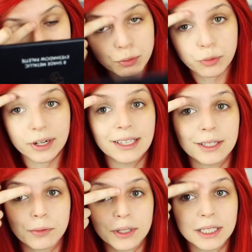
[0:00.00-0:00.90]
it's
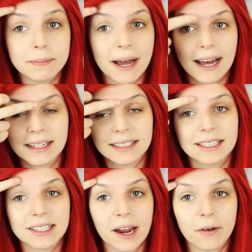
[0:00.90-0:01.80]
really bad in
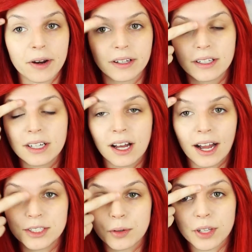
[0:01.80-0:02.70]
this area.
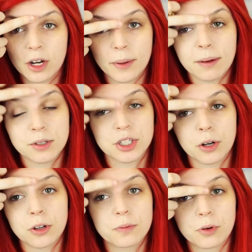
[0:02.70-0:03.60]
I don't think I'll be able to
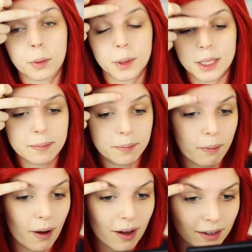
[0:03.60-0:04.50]
show you properly,
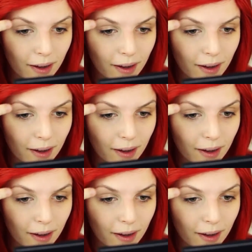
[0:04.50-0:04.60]
but